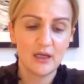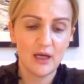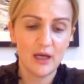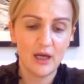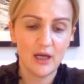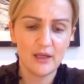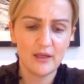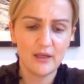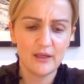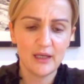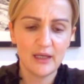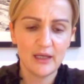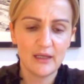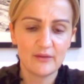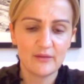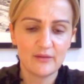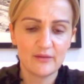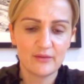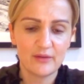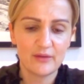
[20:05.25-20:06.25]
And
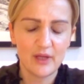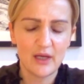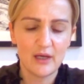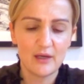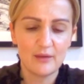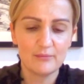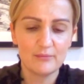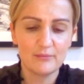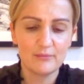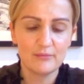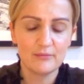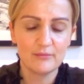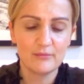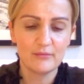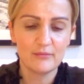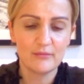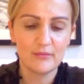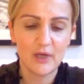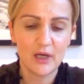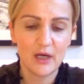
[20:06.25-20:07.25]
it's um,
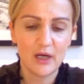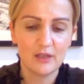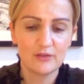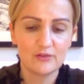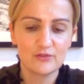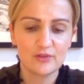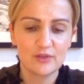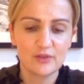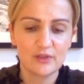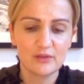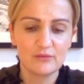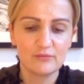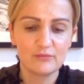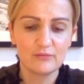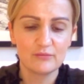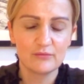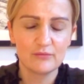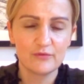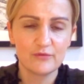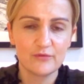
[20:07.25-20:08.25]

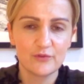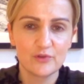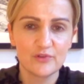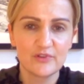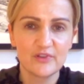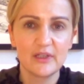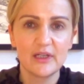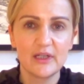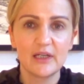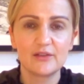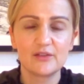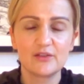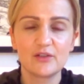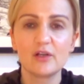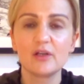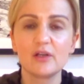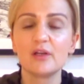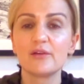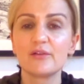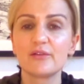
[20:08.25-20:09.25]

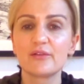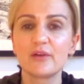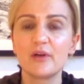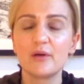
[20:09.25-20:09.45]
$149